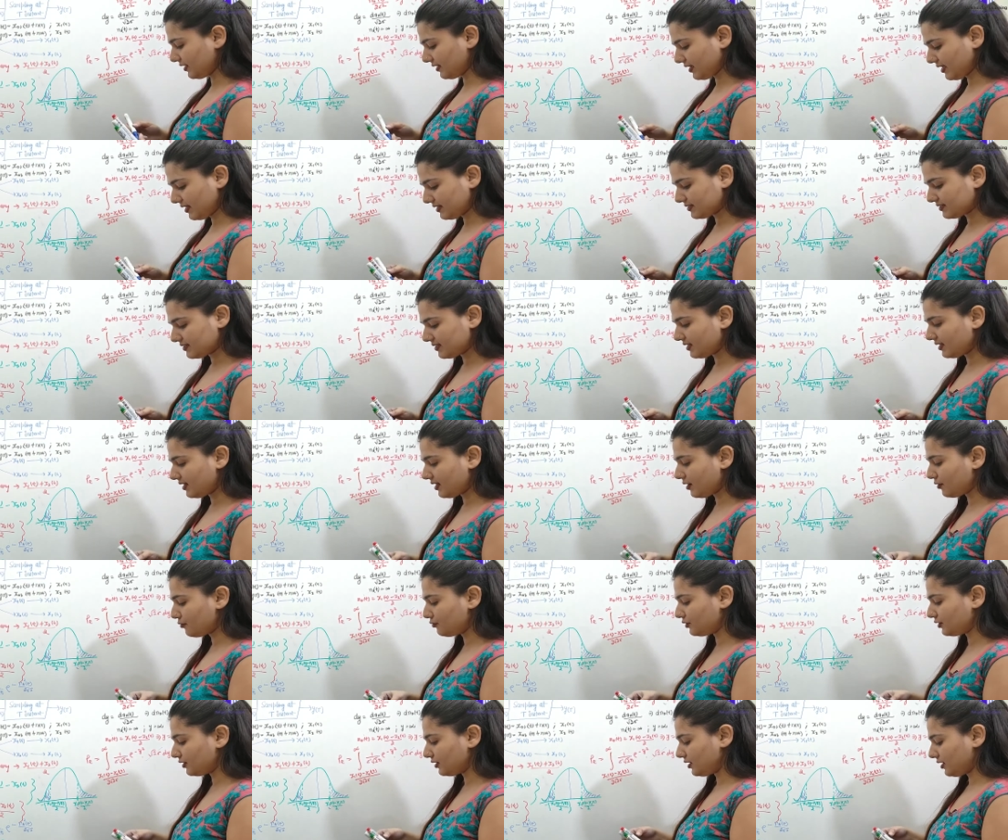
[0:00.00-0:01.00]
get cancelled
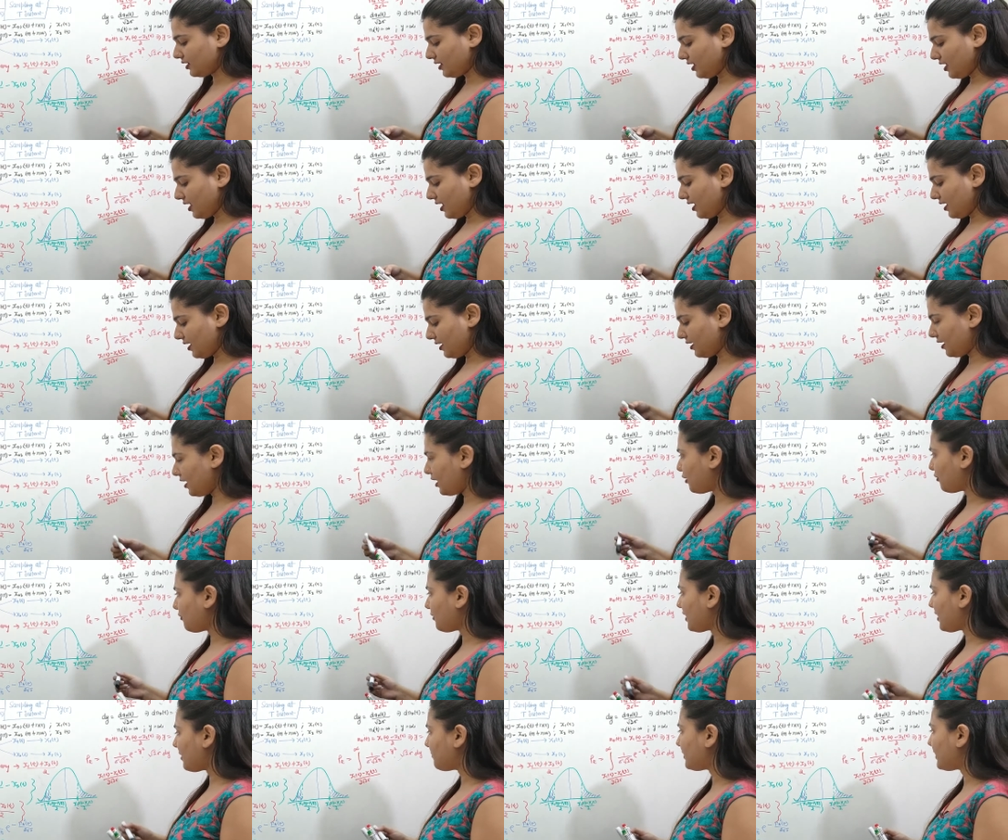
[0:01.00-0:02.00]
out, and
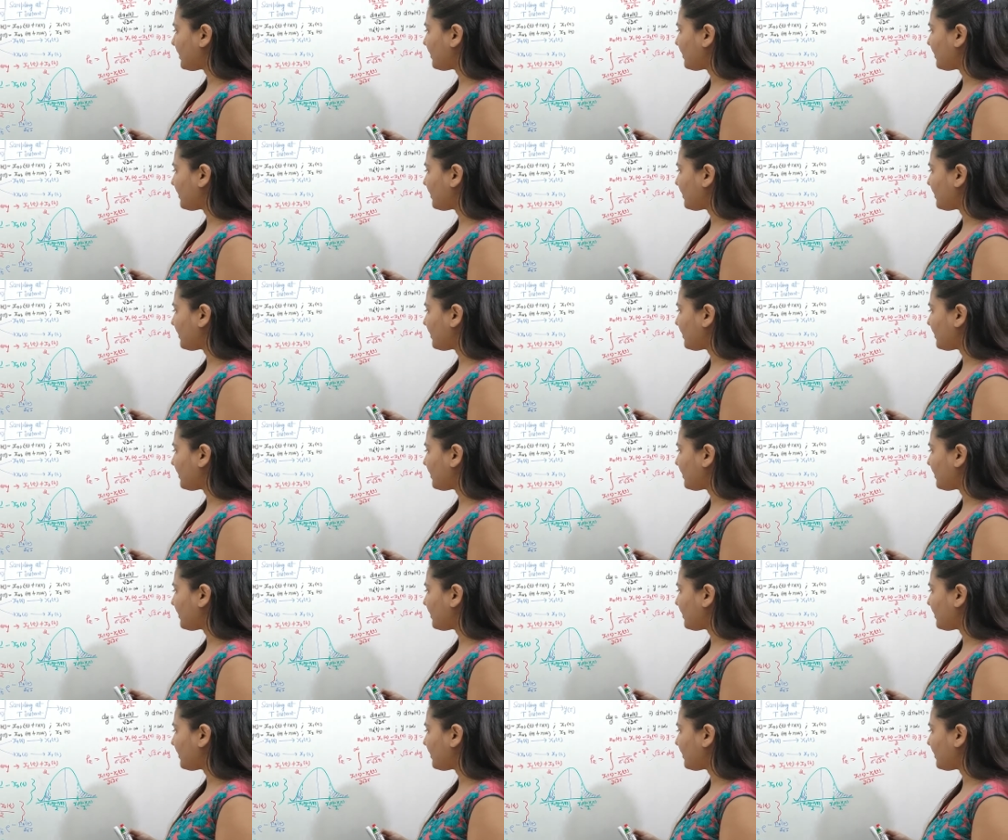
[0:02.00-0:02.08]
now I am